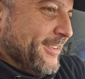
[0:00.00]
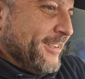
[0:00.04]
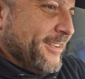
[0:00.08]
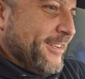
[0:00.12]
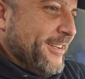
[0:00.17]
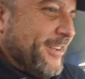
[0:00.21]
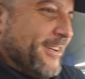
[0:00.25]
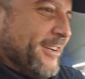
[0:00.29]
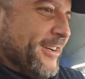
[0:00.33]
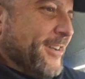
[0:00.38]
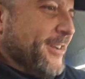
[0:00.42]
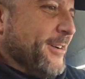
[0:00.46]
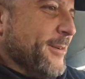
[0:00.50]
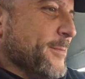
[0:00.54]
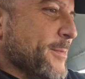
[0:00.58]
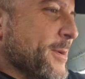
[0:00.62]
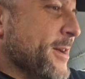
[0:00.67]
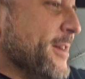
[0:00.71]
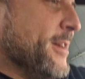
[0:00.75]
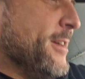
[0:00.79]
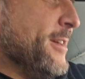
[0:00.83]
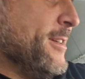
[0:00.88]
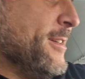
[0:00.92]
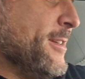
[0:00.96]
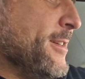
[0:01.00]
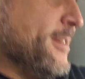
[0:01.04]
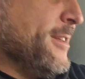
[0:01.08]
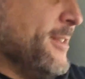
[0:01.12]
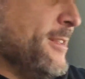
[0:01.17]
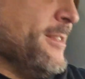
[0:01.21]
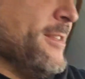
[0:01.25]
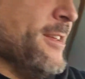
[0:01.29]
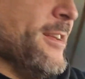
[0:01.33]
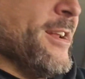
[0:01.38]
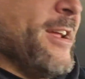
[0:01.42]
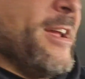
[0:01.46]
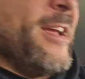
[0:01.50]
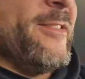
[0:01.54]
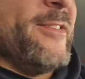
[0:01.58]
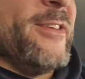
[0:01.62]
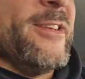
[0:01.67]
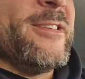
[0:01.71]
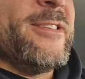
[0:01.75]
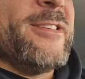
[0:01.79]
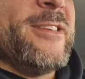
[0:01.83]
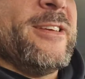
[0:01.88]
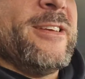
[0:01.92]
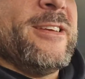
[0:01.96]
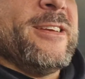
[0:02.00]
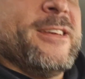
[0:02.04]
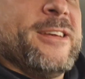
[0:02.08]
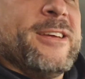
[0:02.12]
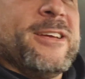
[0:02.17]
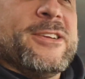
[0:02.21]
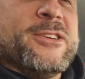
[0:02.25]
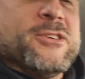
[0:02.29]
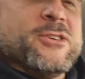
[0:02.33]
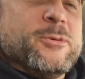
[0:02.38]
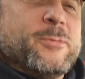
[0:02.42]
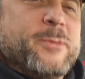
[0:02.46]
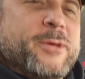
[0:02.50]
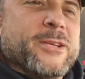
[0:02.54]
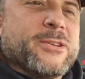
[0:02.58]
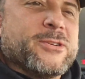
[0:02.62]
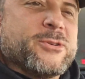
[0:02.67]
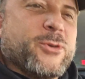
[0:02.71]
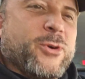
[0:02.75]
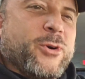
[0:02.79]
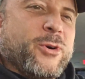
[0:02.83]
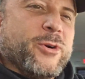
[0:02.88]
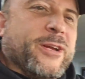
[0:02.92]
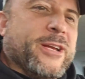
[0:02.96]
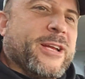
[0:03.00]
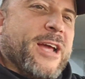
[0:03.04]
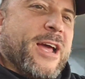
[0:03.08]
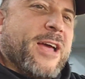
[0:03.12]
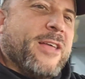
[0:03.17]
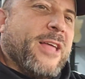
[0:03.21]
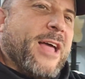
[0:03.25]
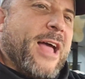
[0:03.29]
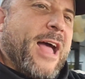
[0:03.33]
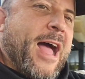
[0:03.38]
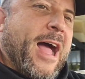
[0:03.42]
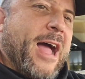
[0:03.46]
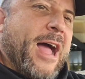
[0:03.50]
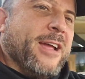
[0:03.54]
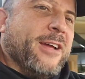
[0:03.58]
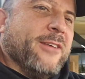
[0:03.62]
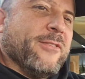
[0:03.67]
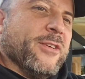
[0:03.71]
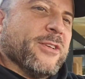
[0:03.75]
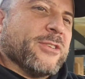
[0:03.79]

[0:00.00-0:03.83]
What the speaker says: Then I had this Nubius growing out of the eye of the